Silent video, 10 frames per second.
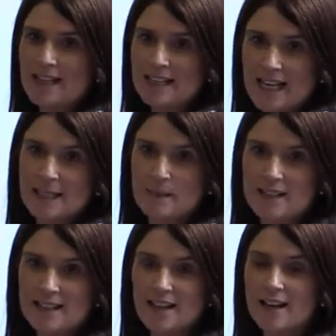
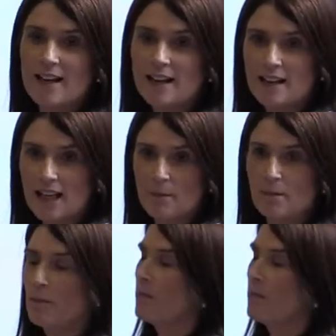assessments came